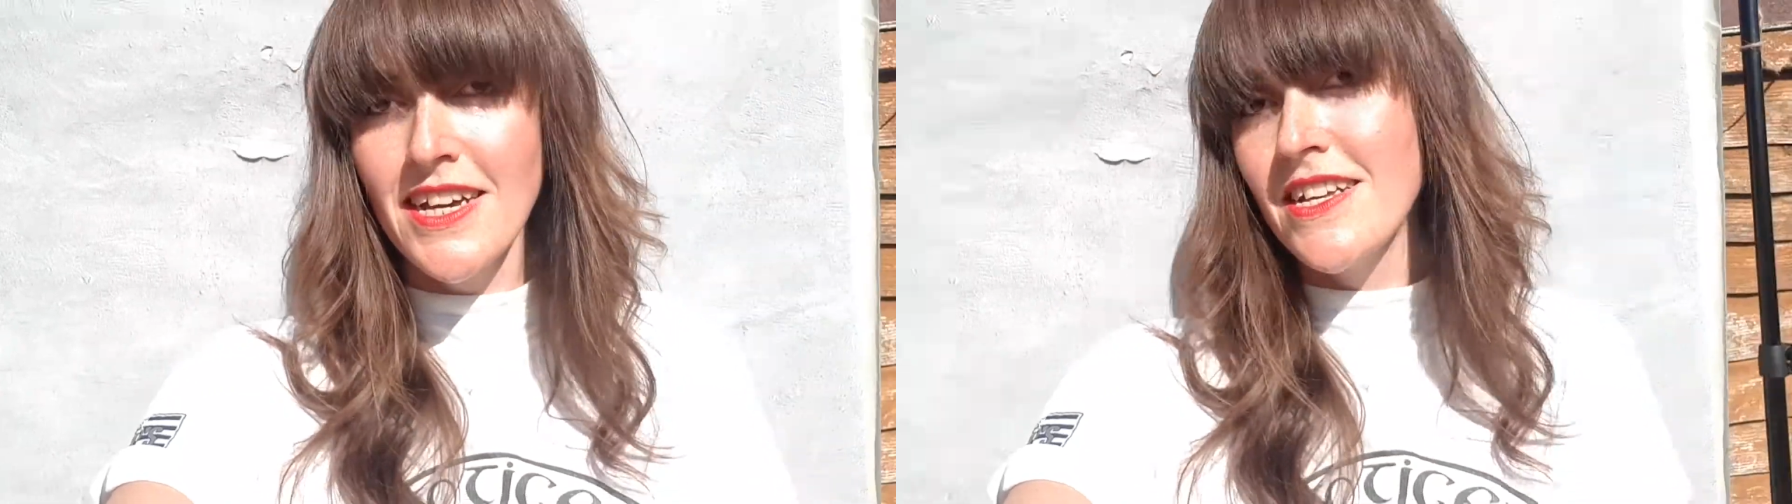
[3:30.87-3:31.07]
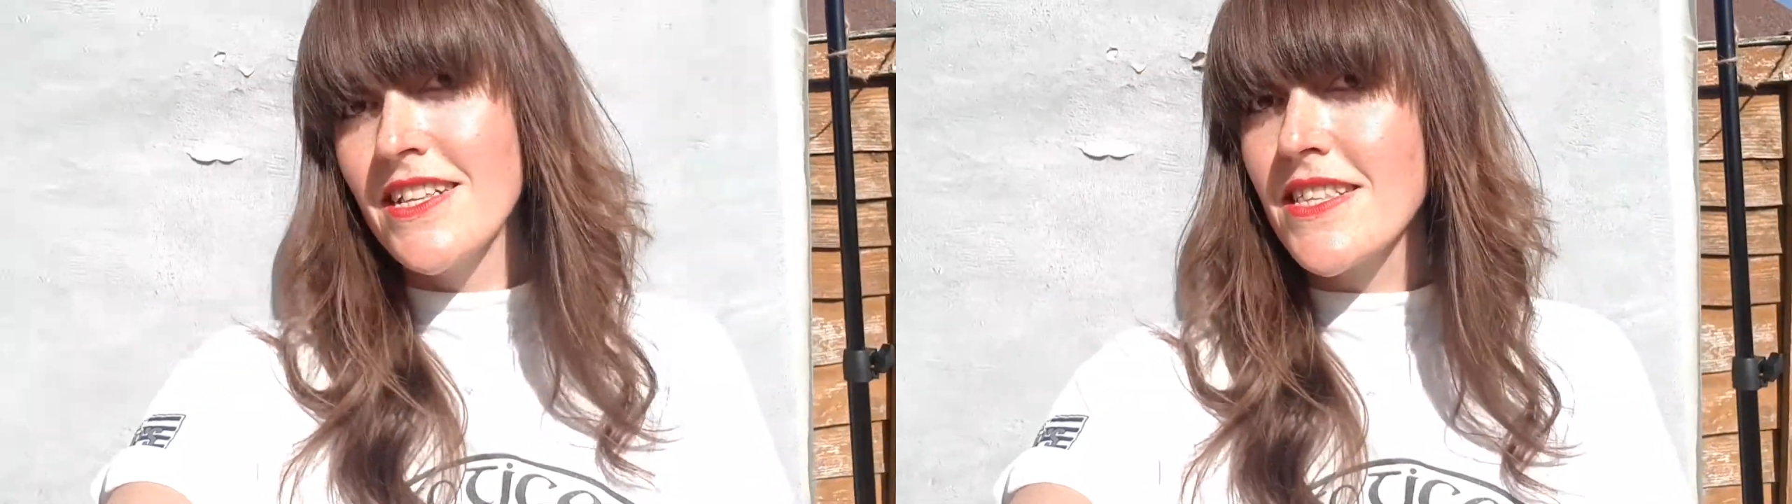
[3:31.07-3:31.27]

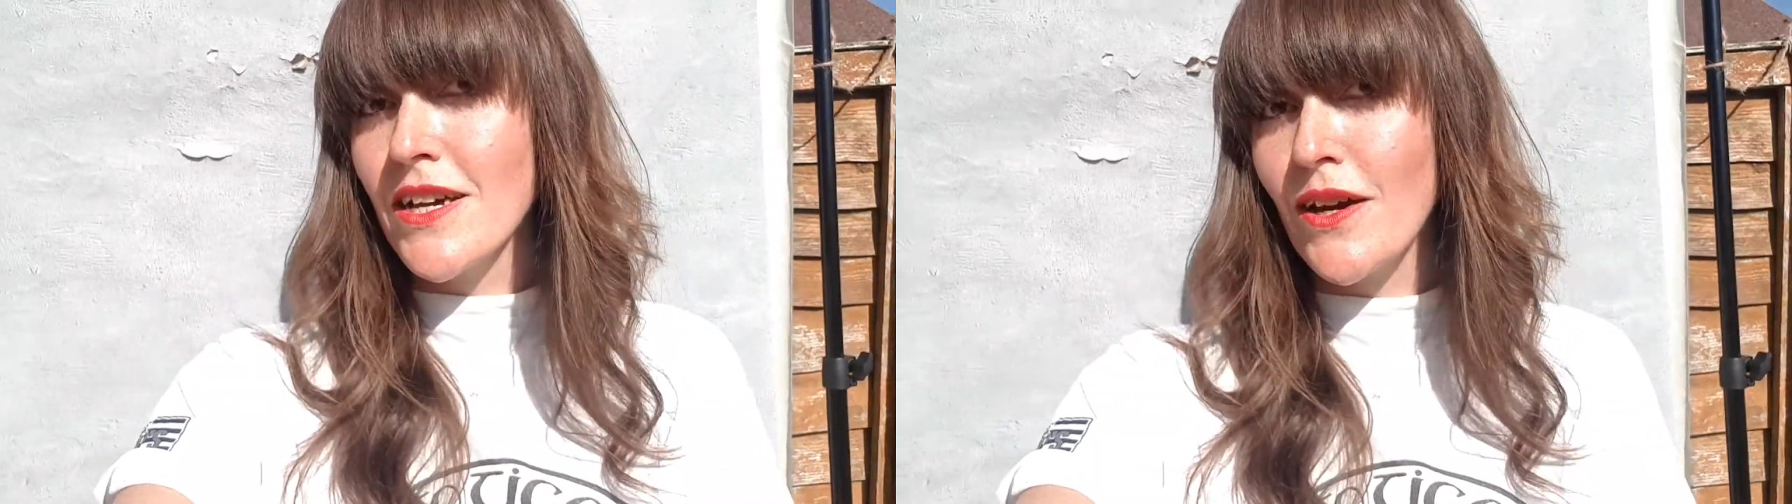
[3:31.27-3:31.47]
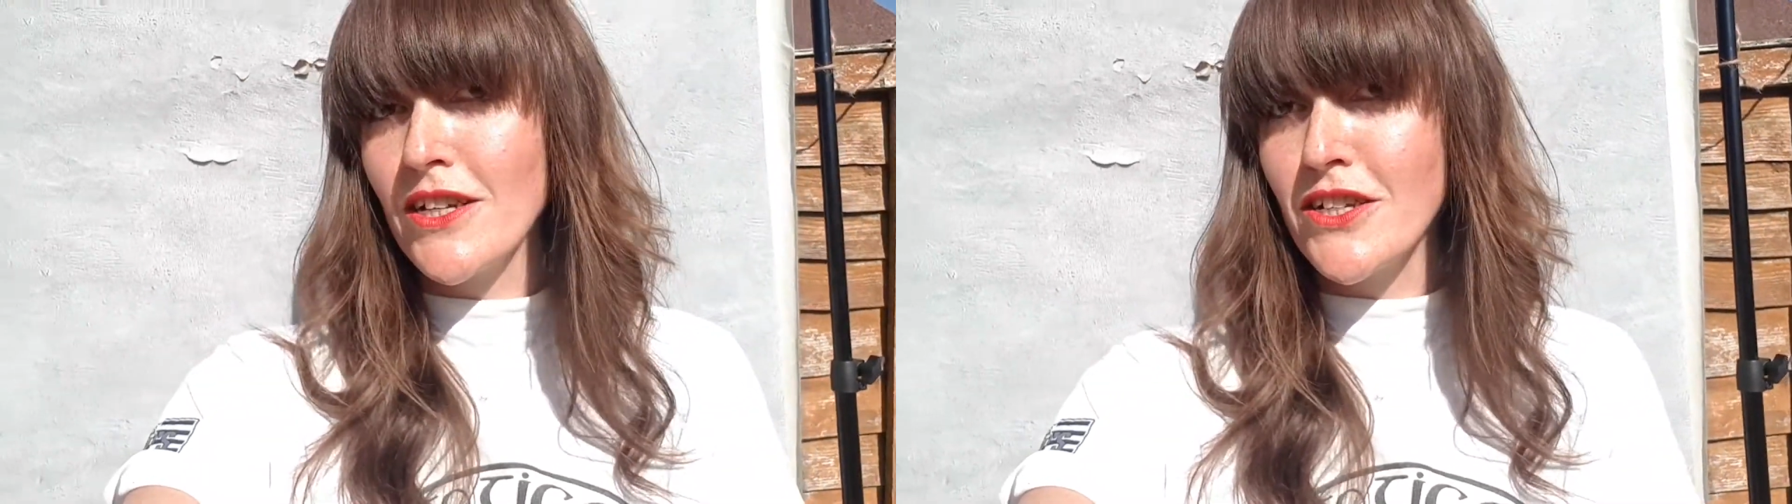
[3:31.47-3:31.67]
So
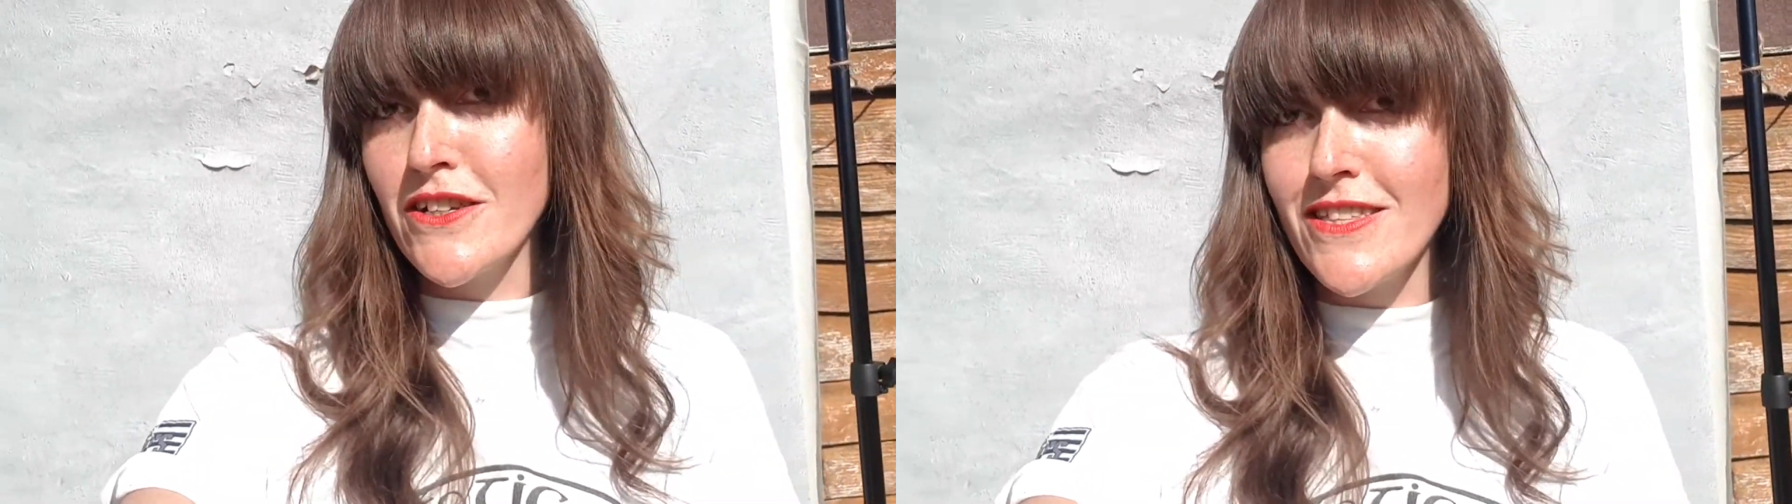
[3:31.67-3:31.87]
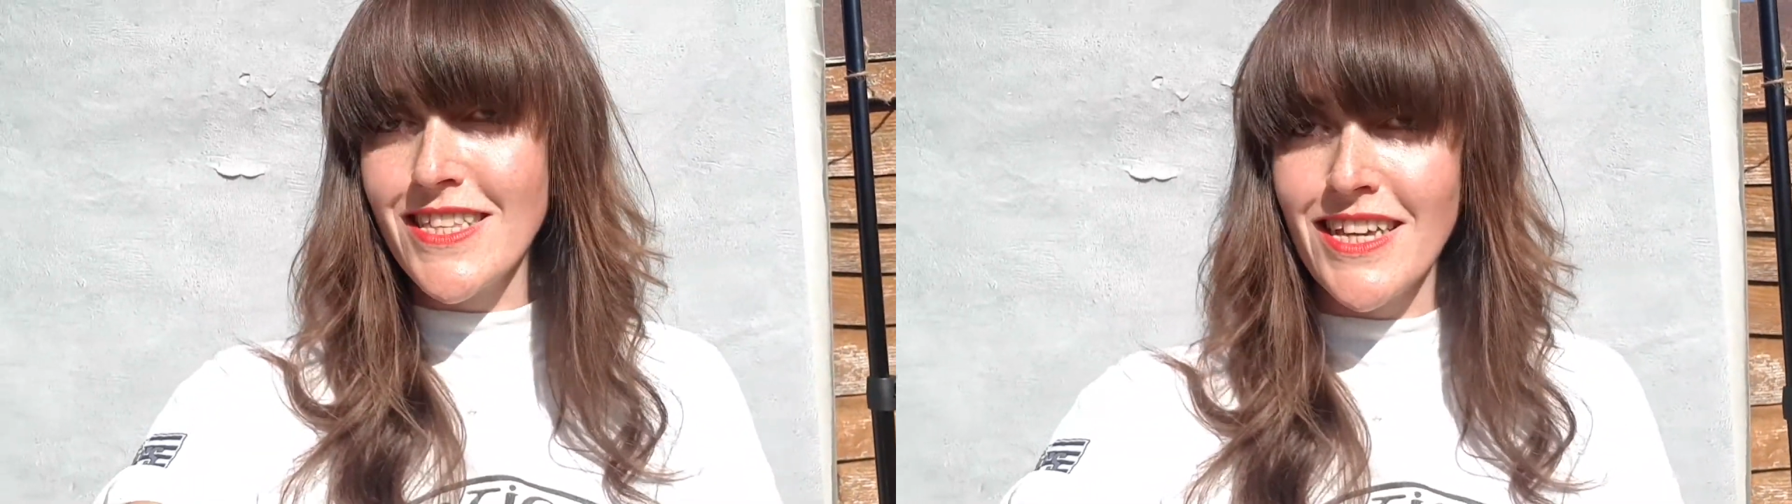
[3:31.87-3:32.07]
as you've
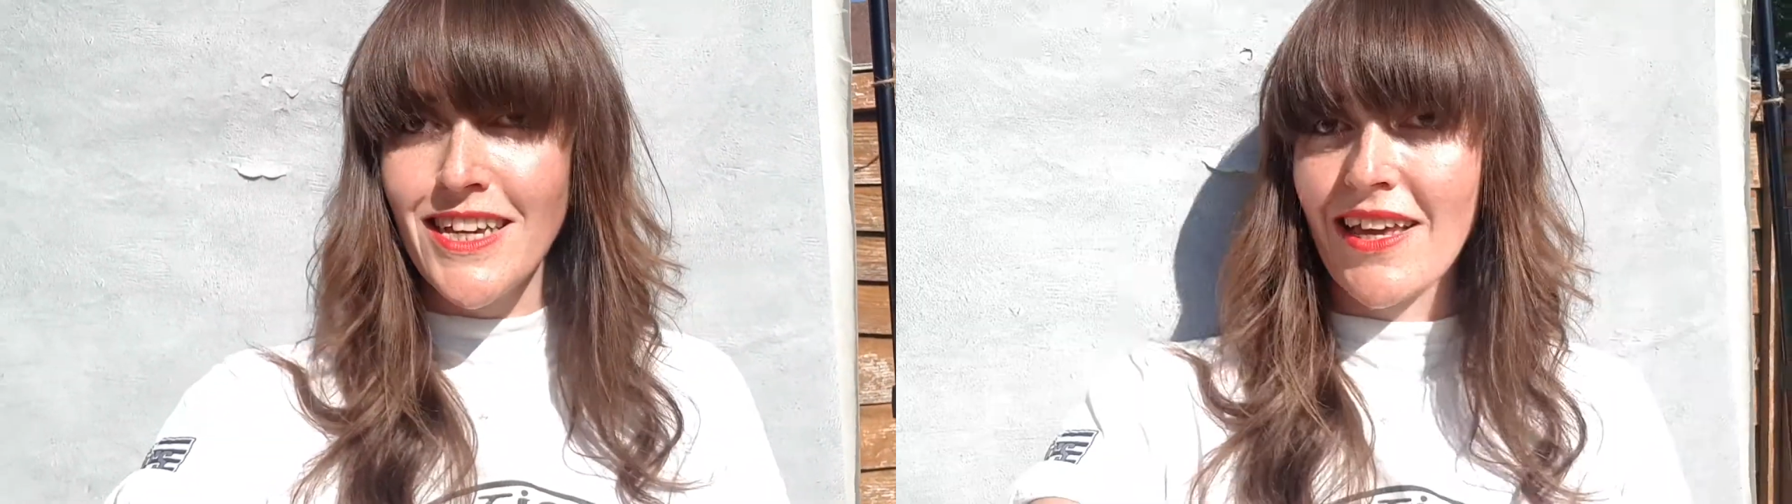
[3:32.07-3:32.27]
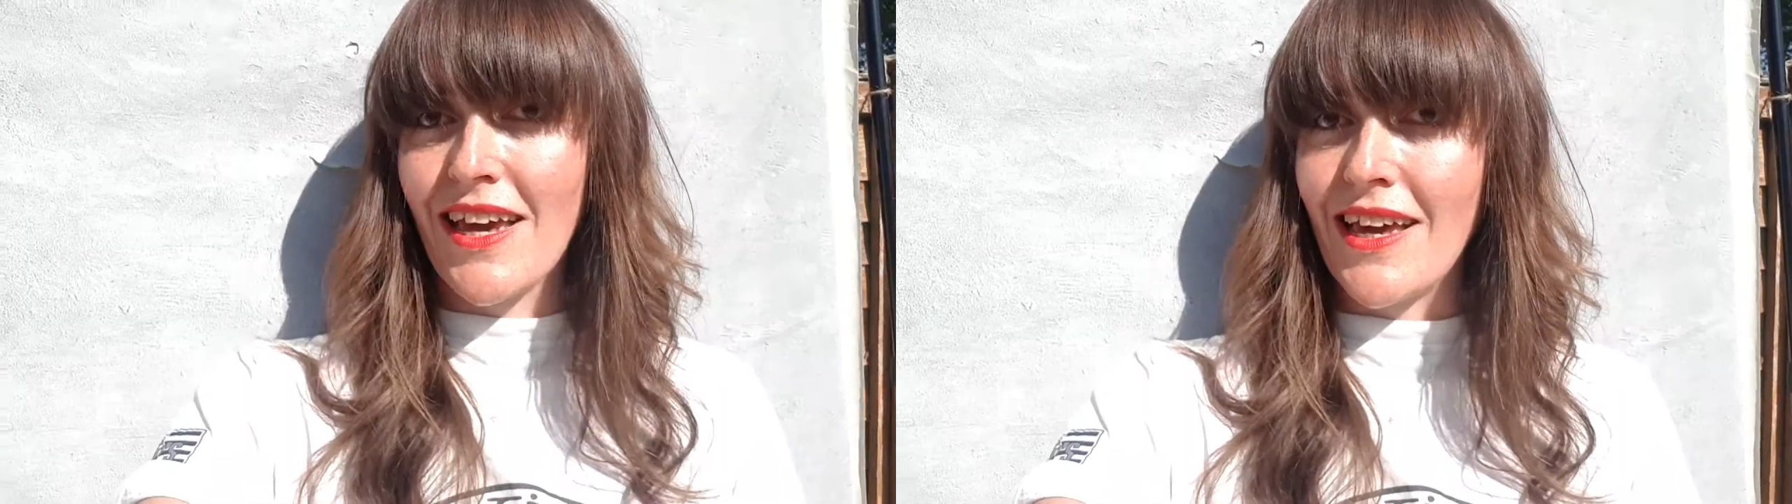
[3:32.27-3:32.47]

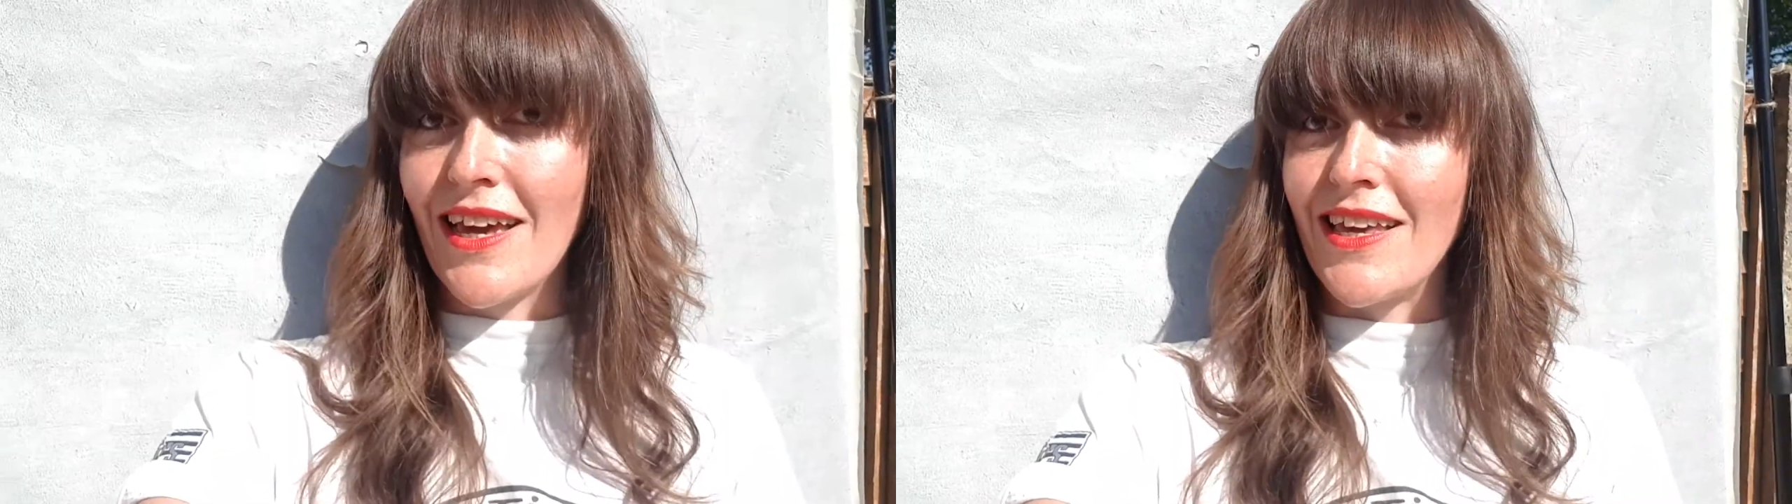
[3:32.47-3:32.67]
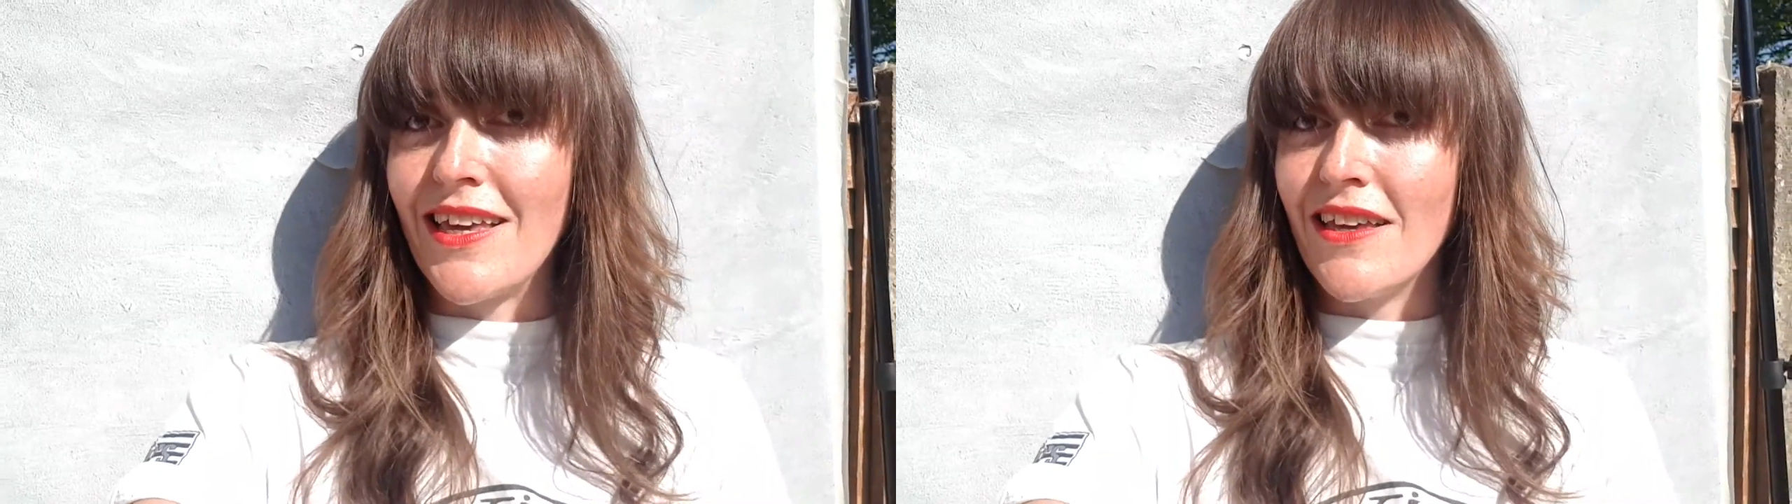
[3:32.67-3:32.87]
seen me just
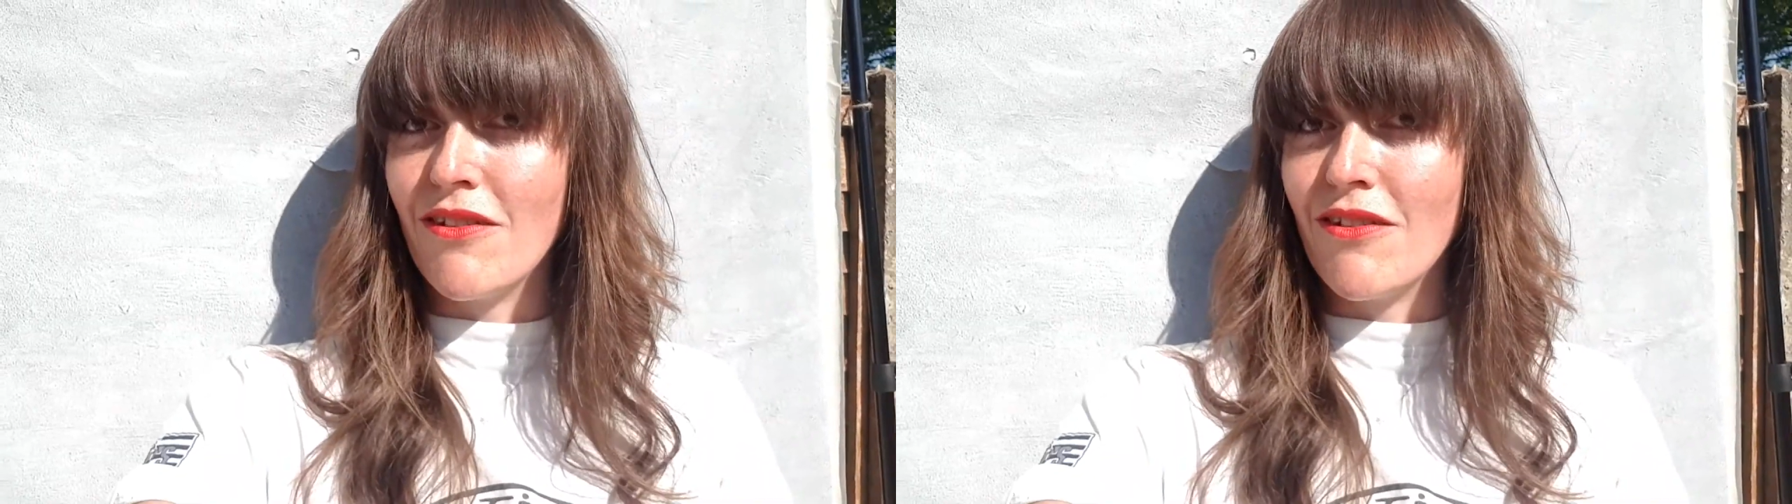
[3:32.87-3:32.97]
set up,